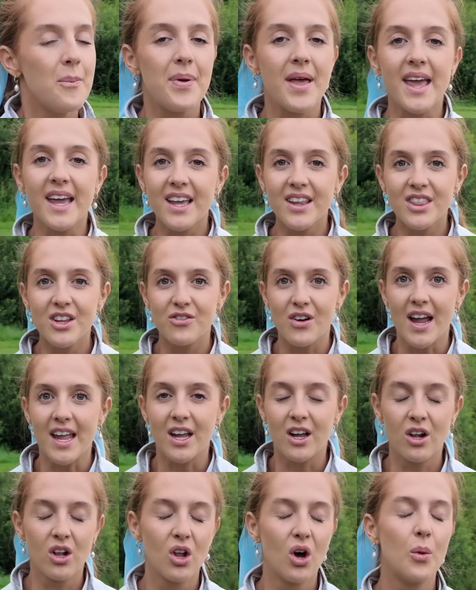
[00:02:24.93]
picking the right
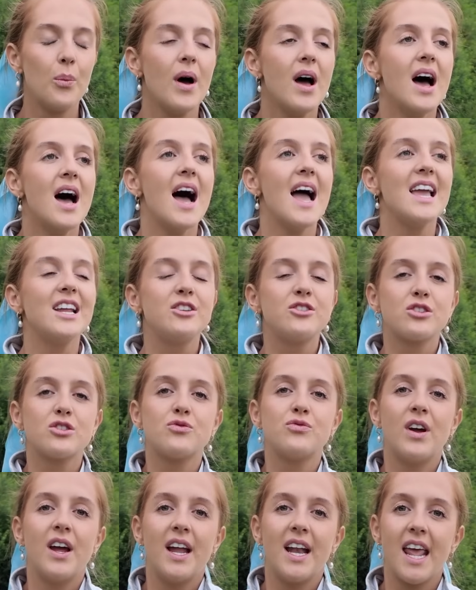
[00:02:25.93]
club, it just
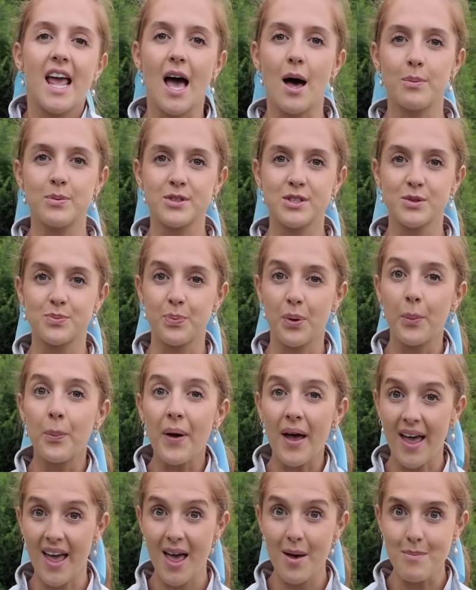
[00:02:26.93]
really helps us
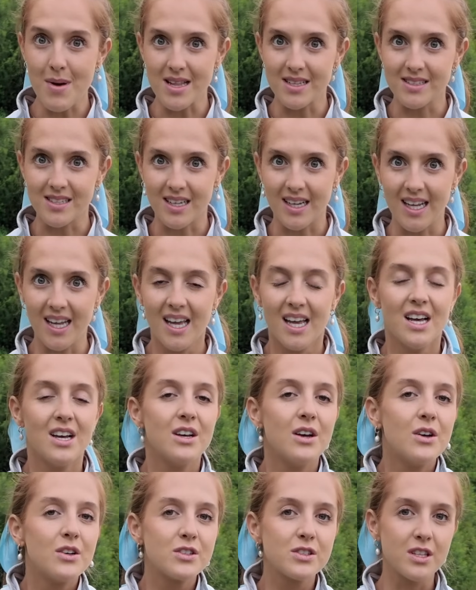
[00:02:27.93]
prepare mentally,
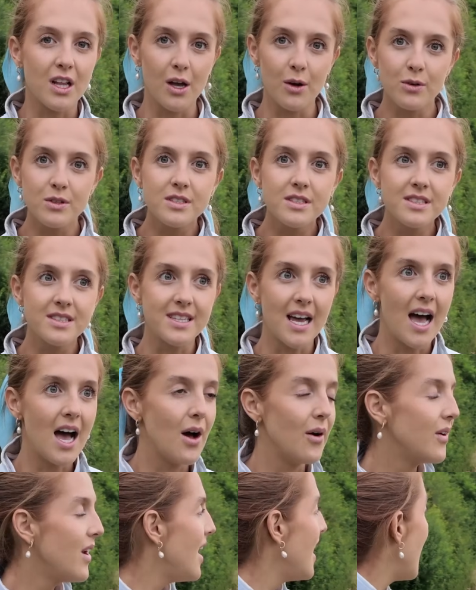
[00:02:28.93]
slows us down,